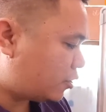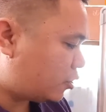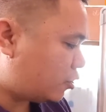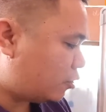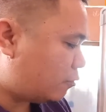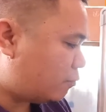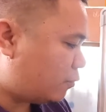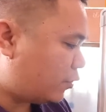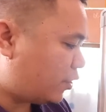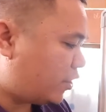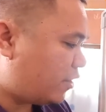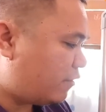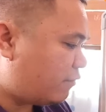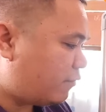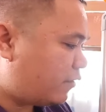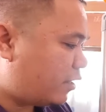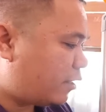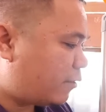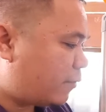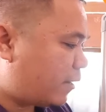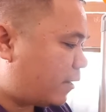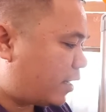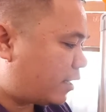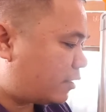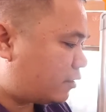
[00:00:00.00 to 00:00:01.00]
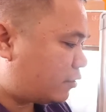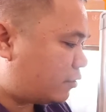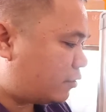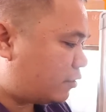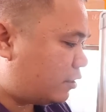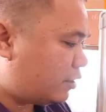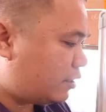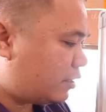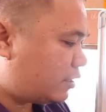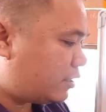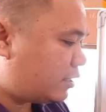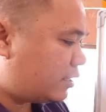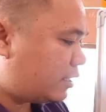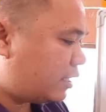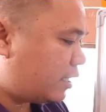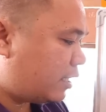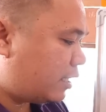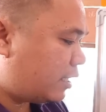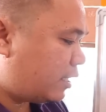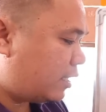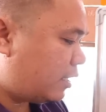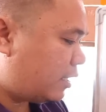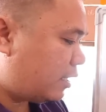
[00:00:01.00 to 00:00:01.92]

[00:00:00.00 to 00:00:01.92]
So the board of directors